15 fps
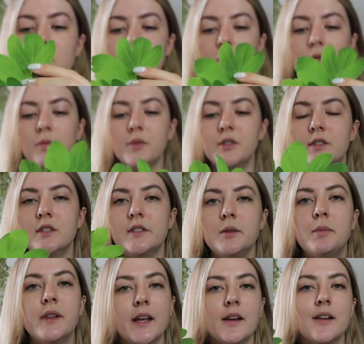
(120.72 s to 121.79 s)
So this is
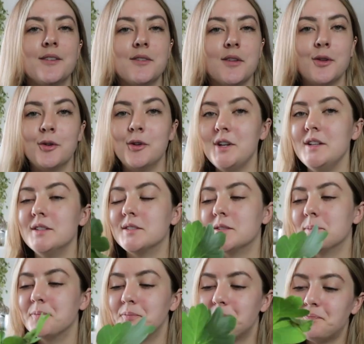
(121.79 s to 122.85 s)
the plant of
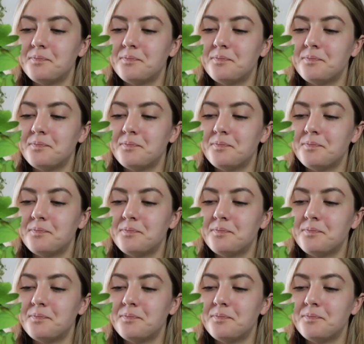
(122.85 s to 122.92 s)
threes.